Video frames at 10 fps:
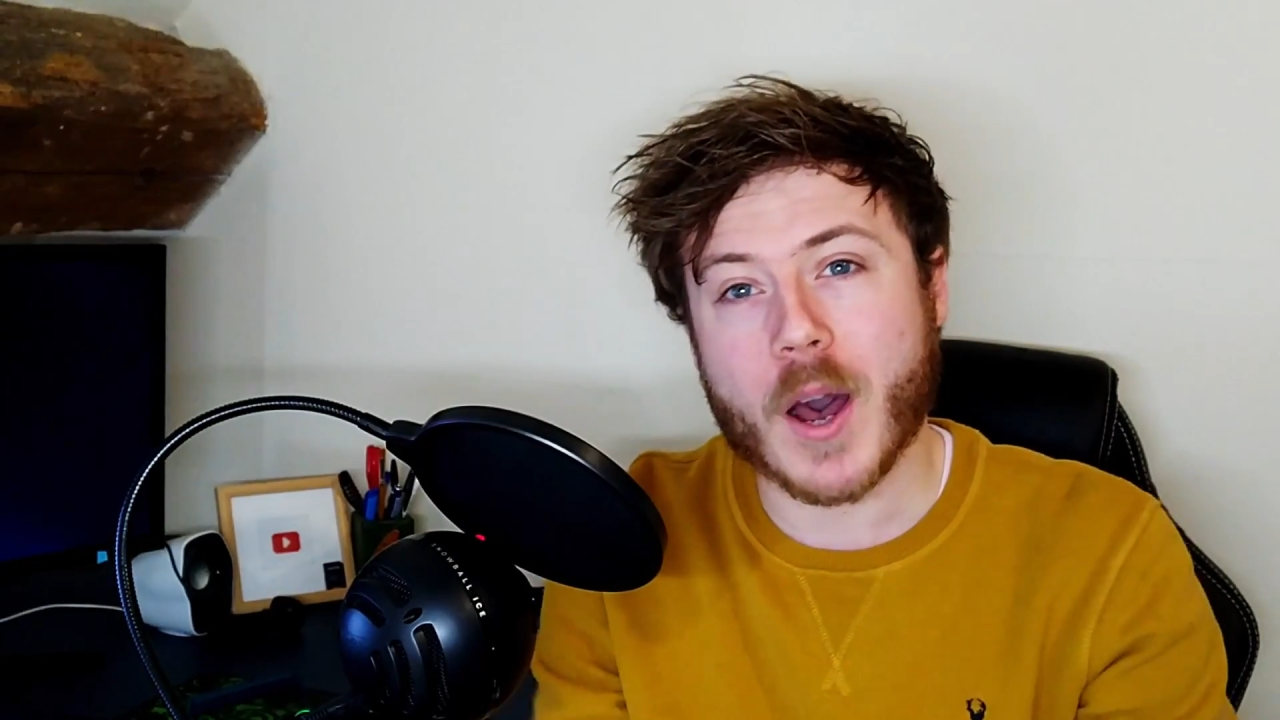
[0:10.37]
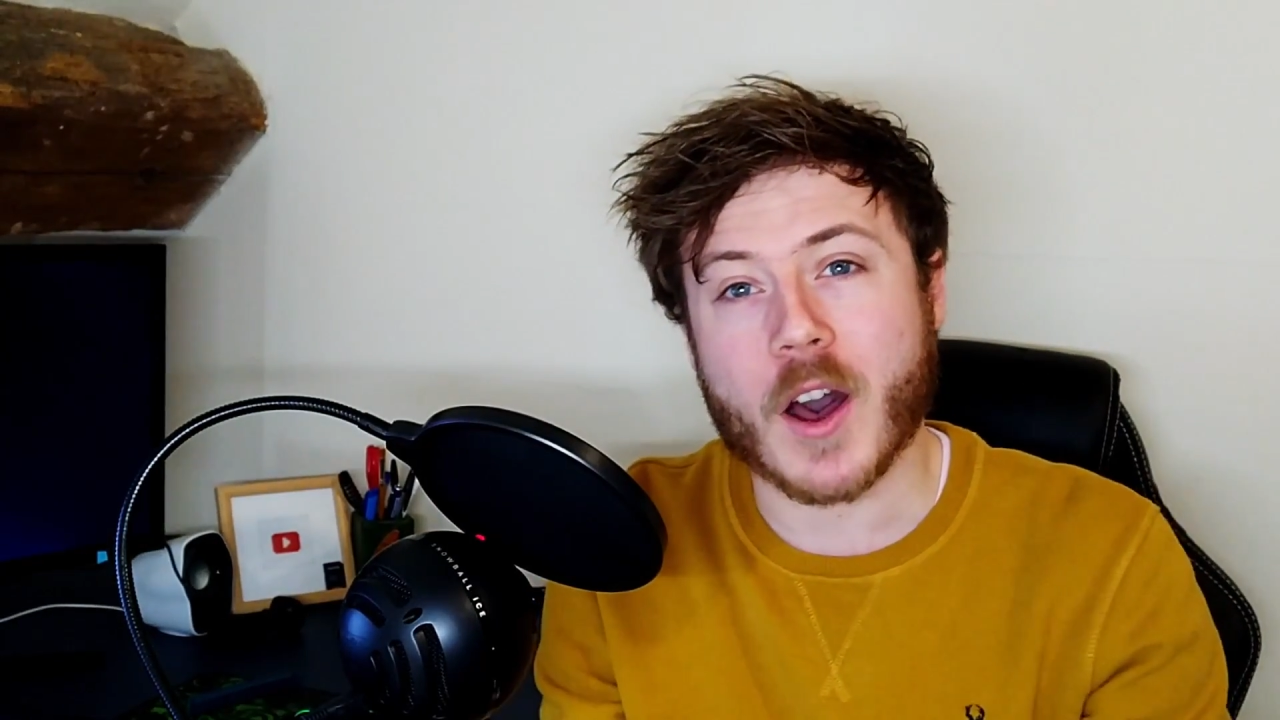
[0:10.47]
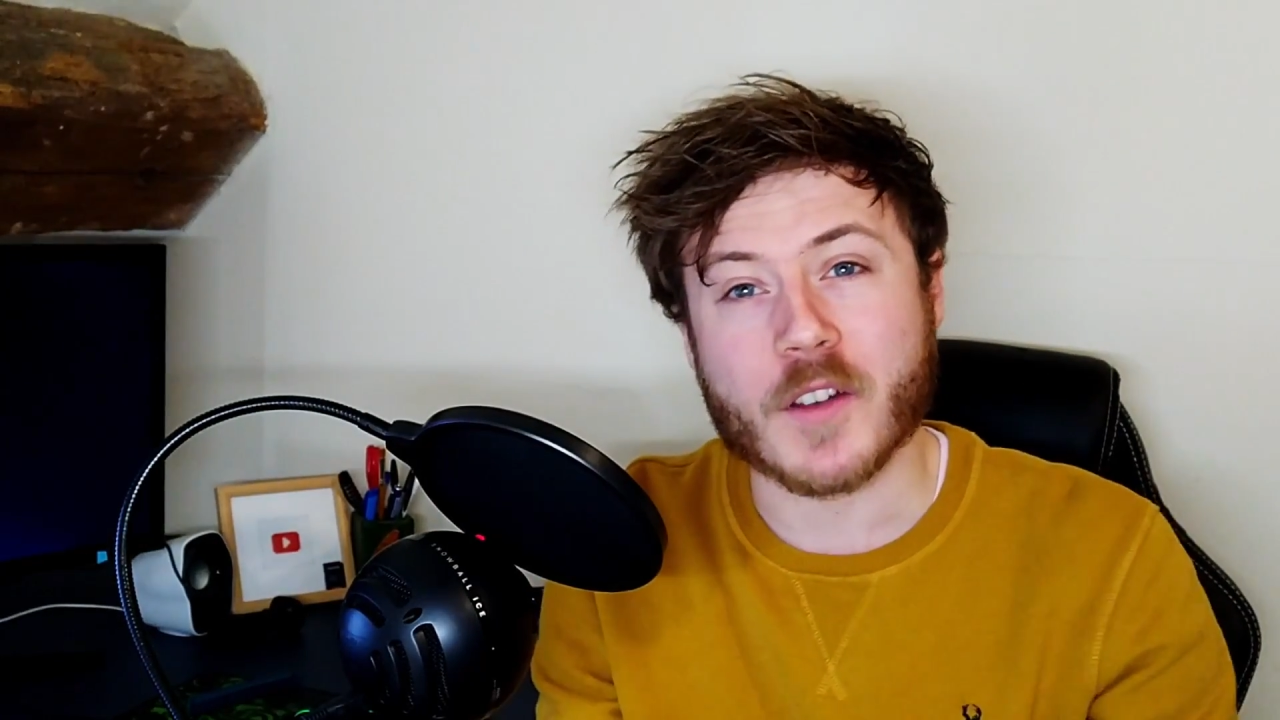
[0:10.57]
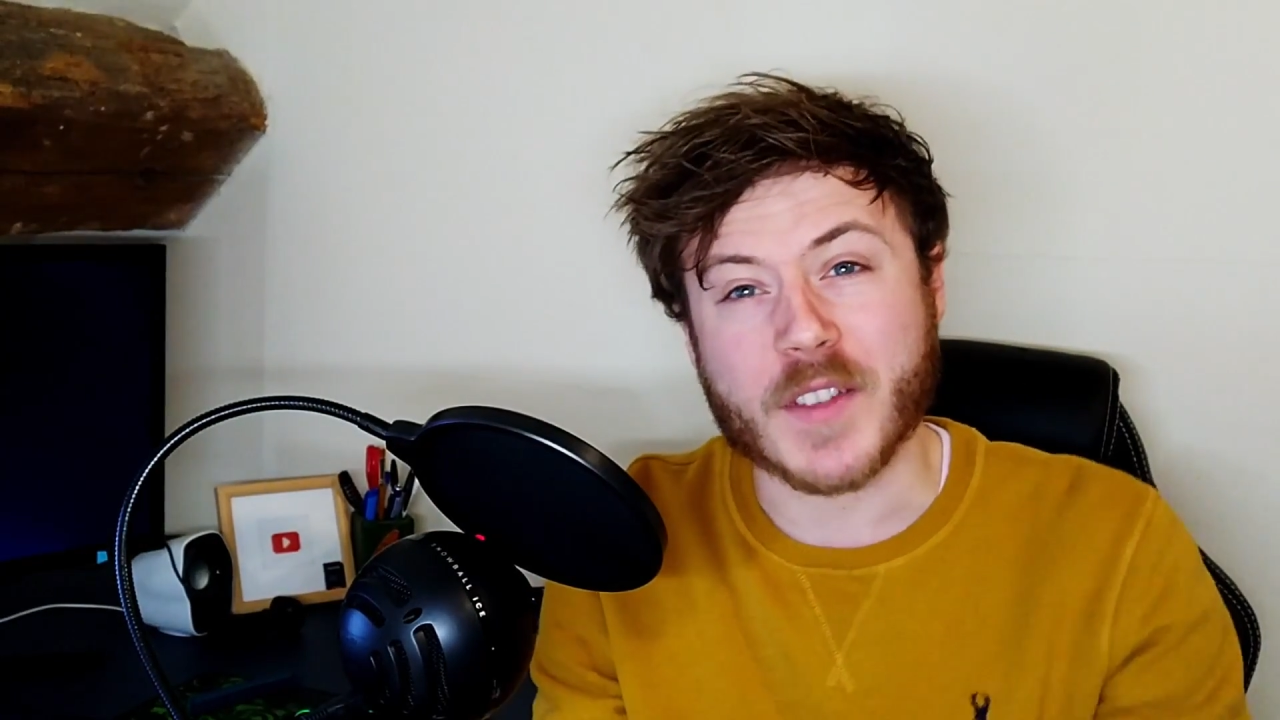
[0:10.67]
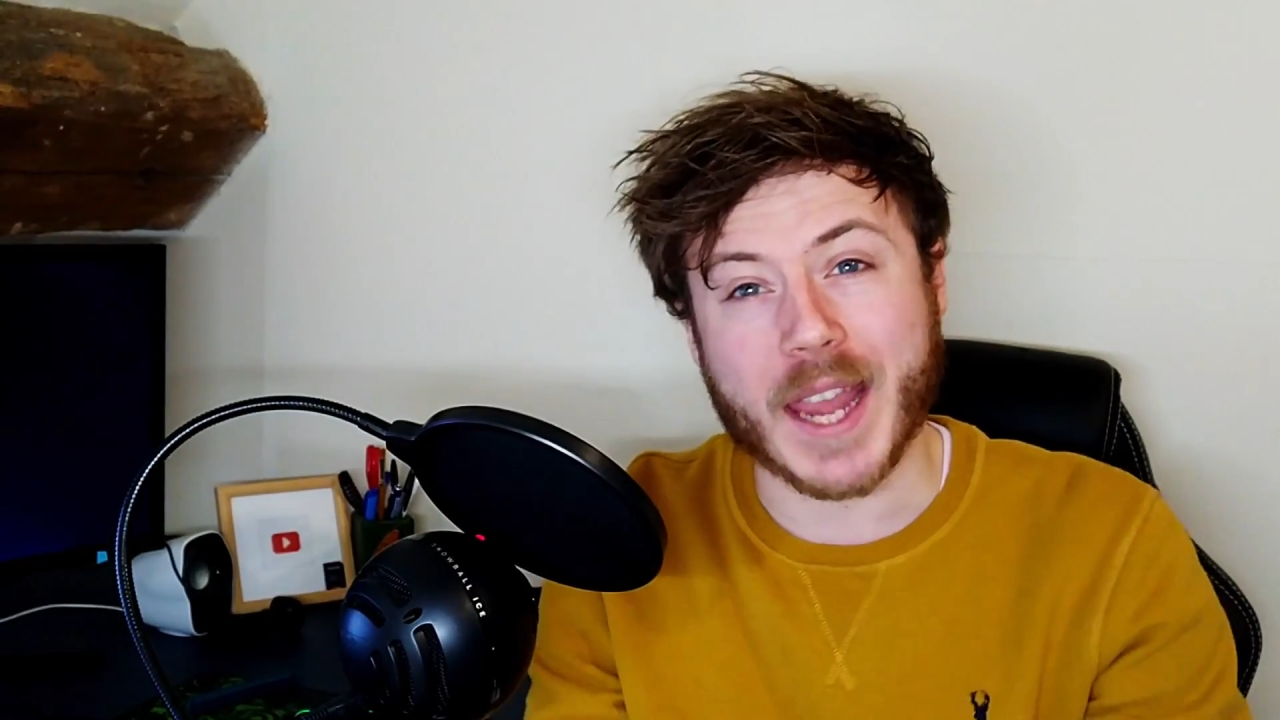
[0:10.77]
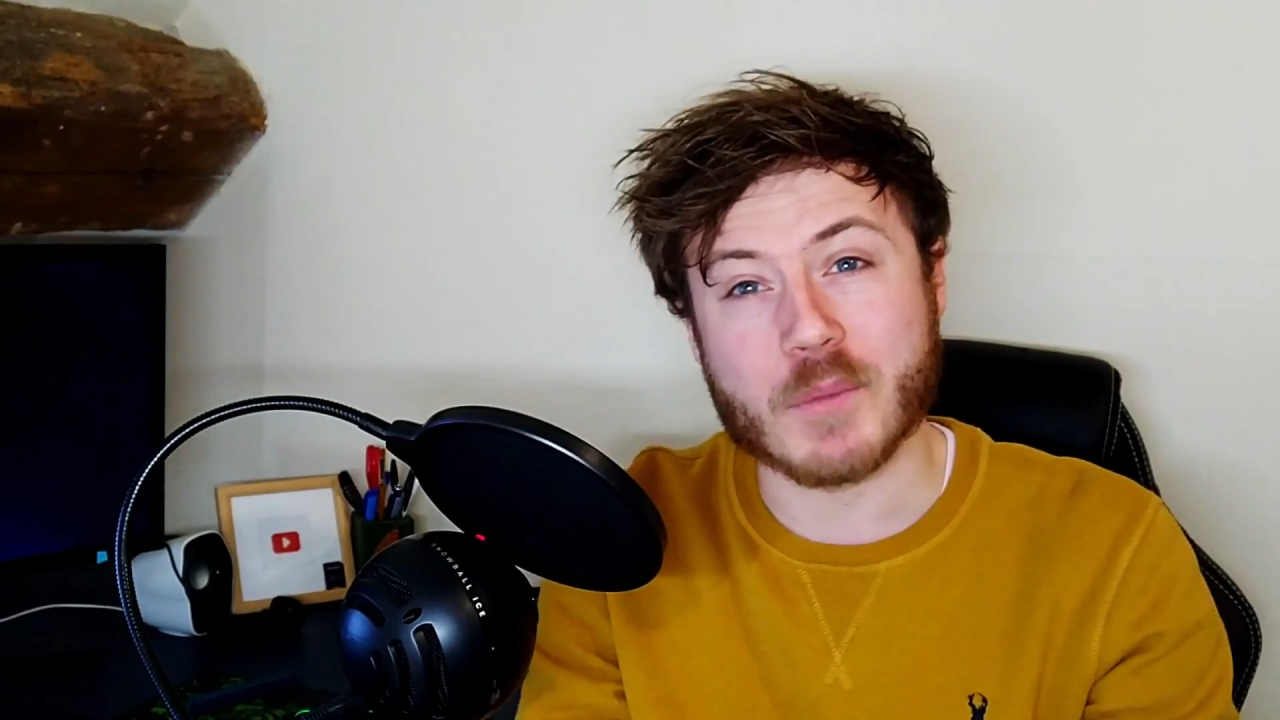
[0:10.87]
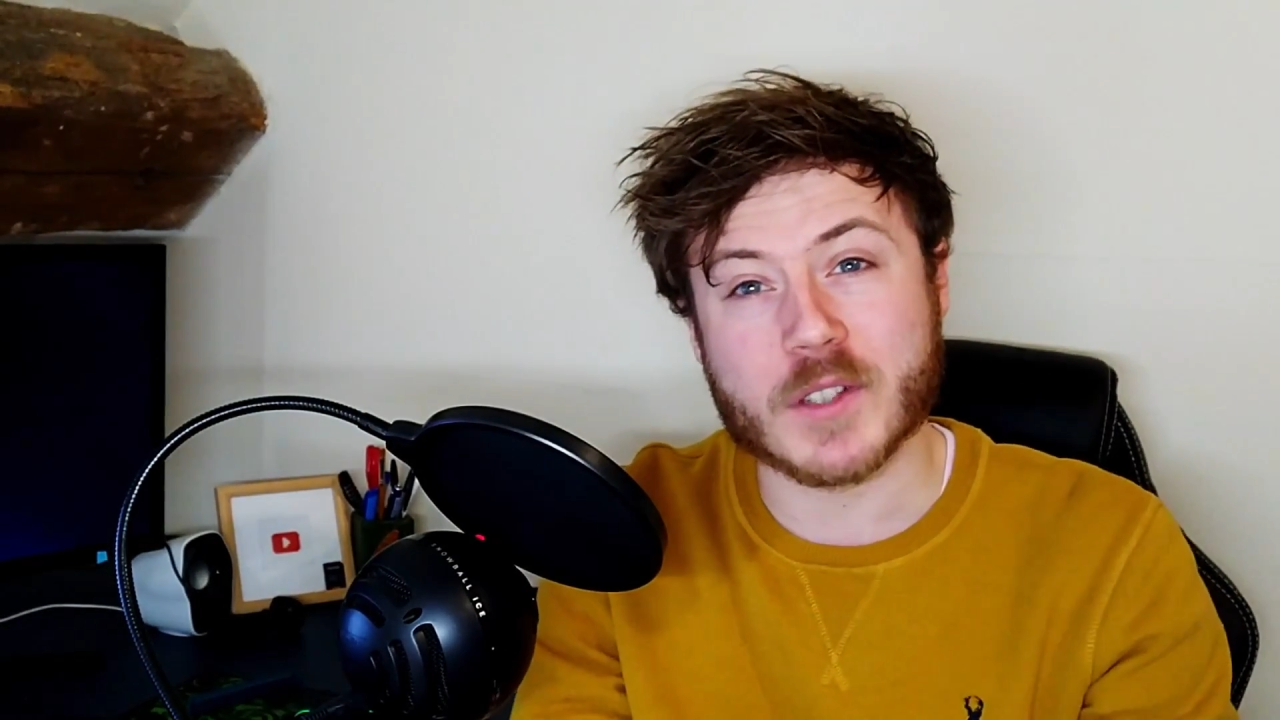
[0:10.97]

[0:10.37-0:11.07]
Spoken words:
part of game